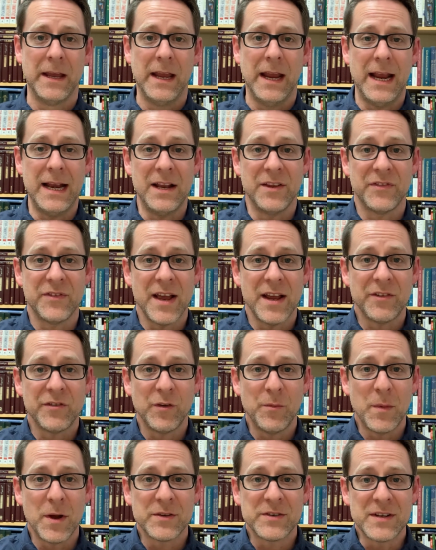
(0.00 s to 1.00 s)
And it's not
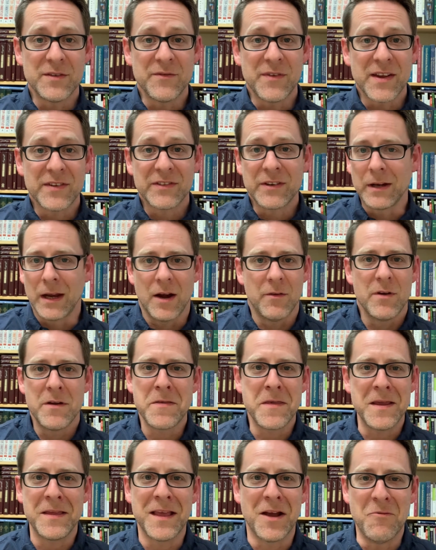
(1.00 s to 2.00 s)
so much investing
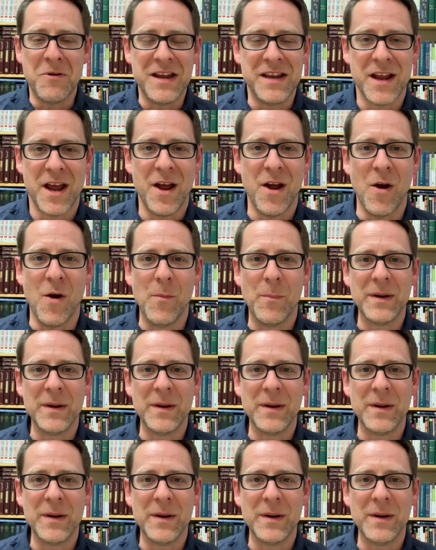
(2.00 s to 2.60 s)
everything that we know,